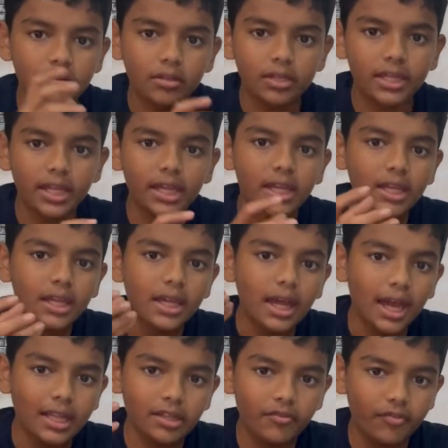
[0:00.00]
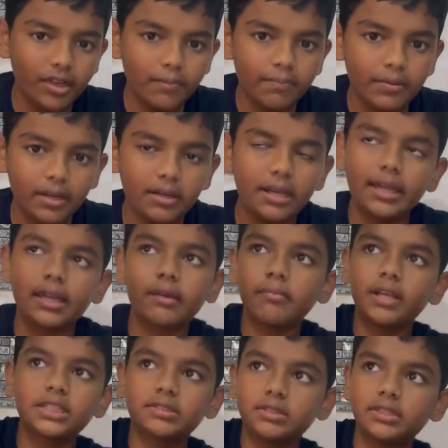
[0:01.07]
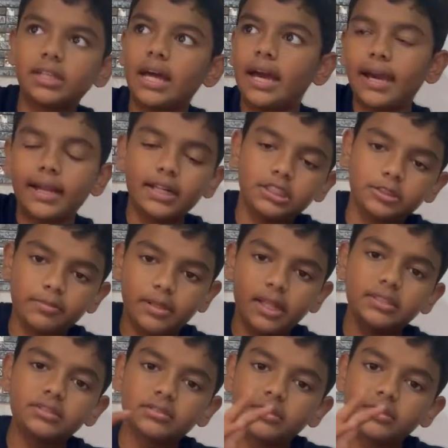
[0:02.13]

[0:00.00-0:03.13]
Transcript: Okay, and the vapor like mixed with the air and splits,